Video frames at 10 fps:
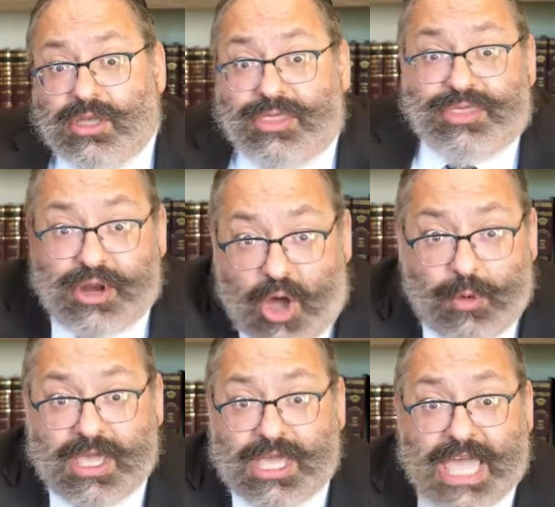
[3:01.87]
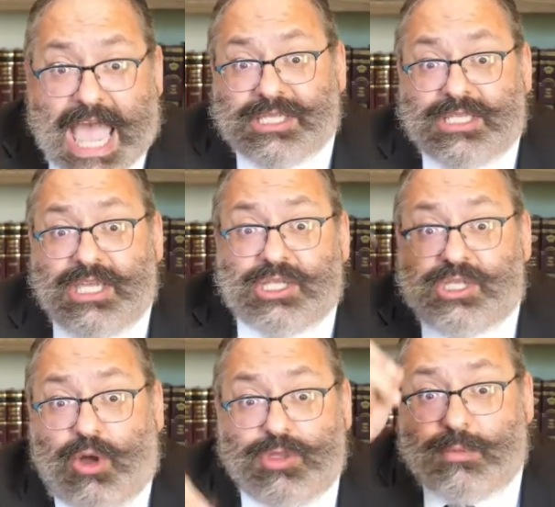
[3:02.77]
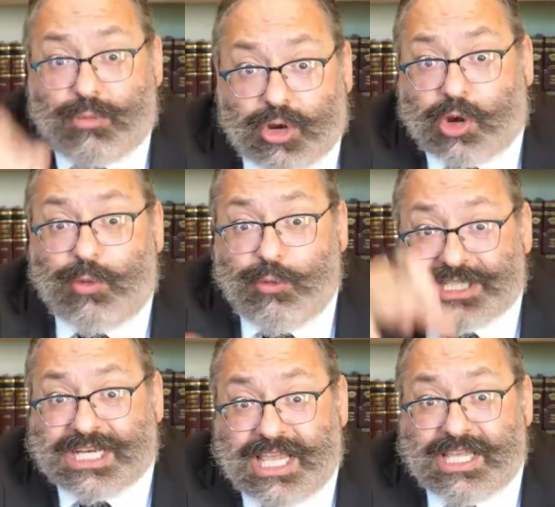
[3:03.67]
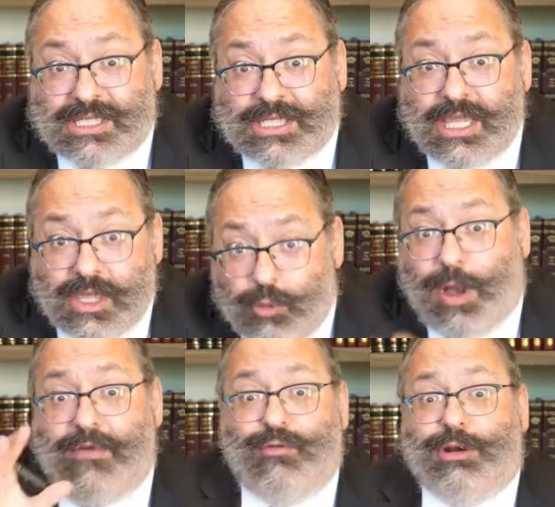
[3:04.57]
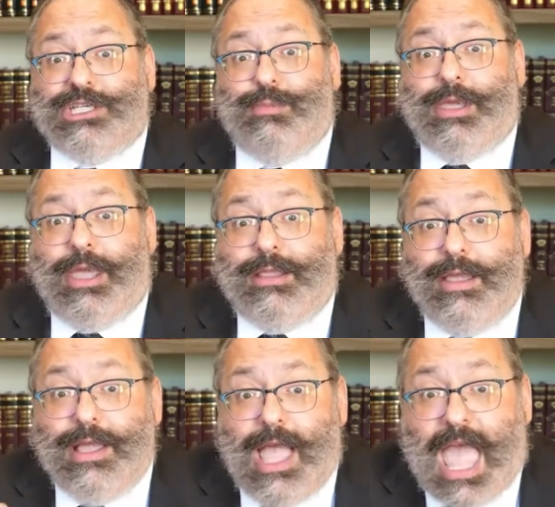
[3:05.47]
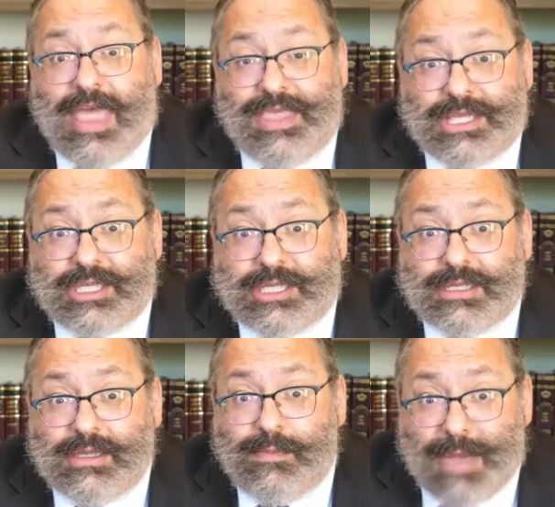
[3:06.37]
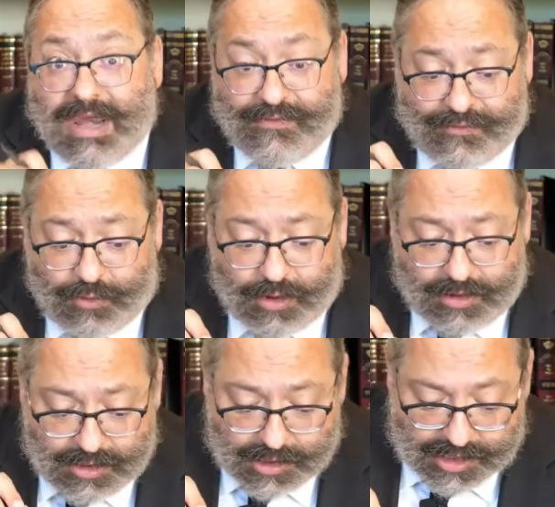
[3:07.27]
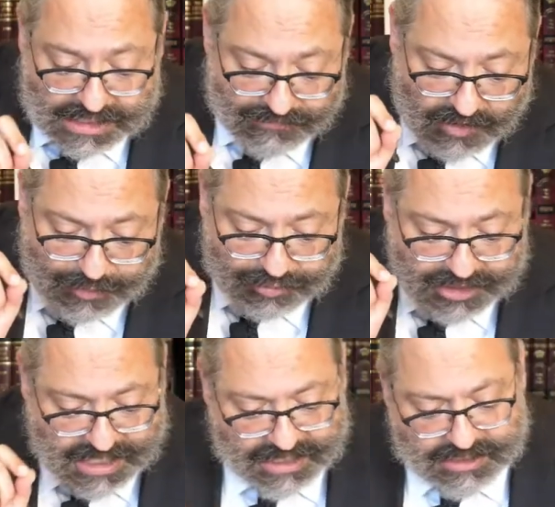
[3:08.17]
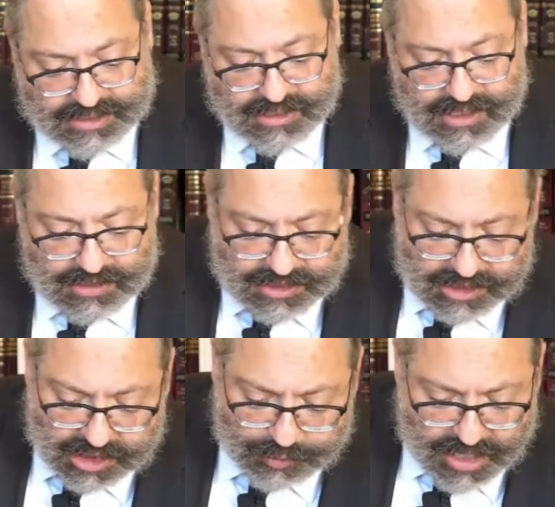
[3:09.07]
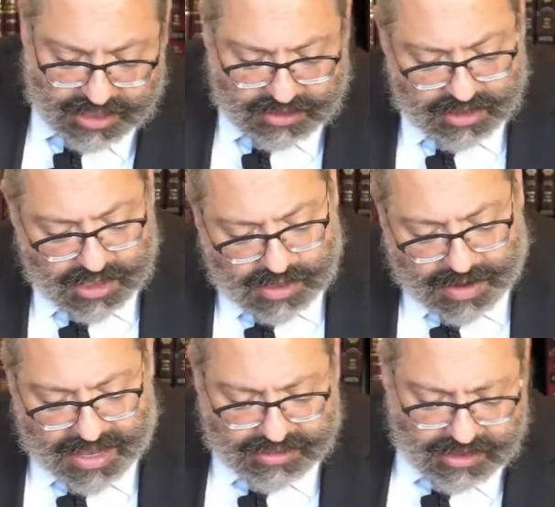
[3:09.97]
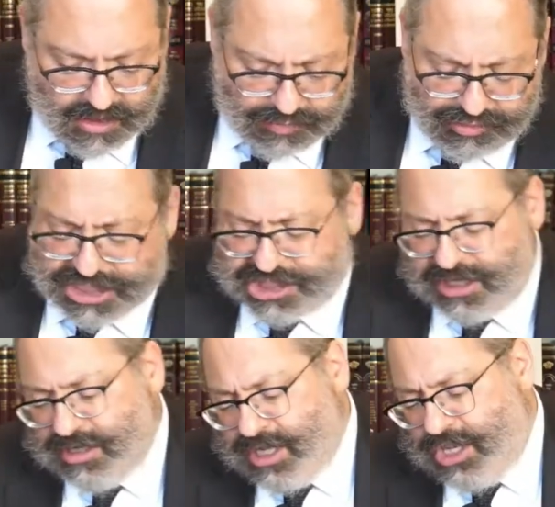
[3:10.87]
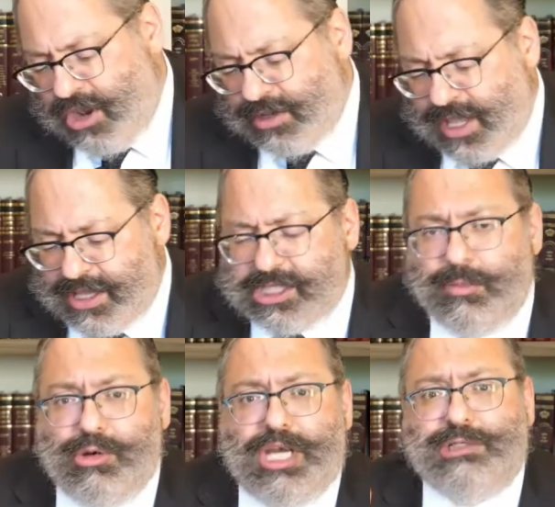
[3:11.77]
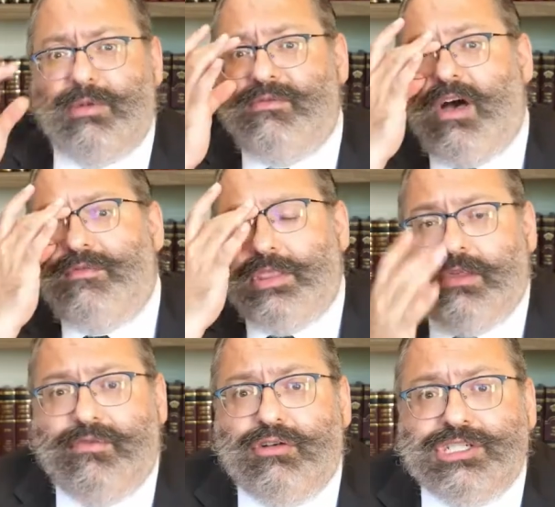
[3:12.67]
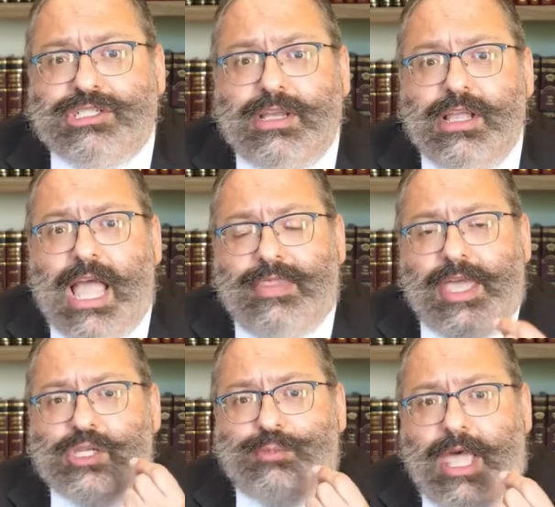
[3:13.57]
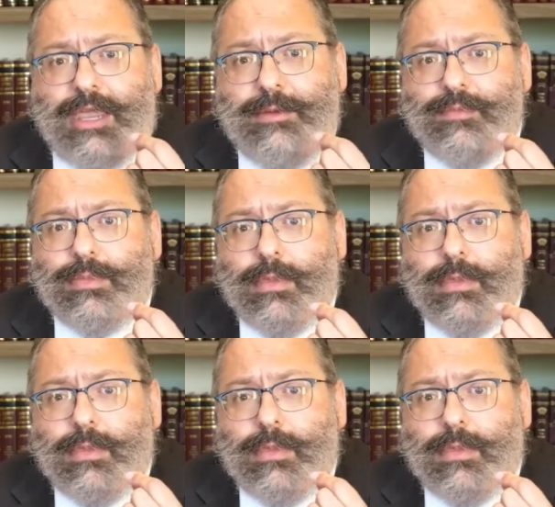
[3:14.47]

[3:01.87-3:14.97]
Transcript: throwing, casting a stone to Mercury, which is the way of worshiping it. And this metaphor is very precise. This is explained by the Prisha in Yeridea Siman Mavav and the Lavush, and they explain,